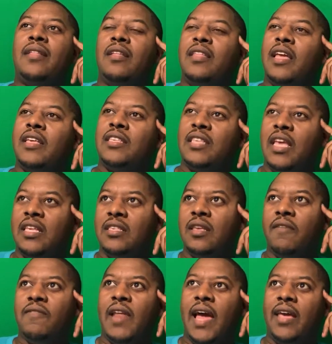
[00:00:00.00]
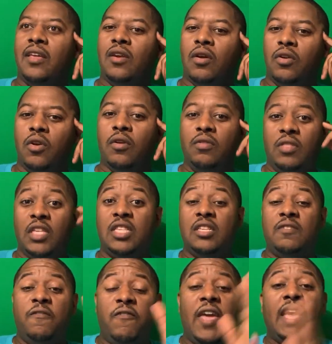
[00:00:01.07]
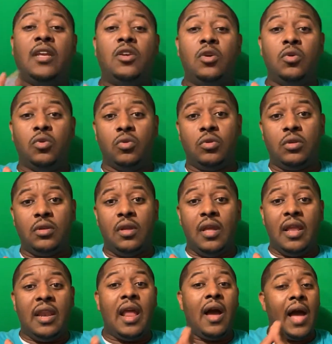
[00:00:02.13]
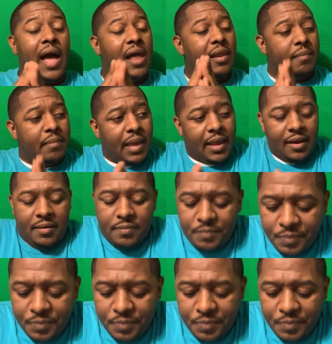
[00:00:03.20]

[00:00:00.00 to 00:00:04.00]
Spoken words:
that they say stuff like, you know, this is fake news. Now, I'll admit,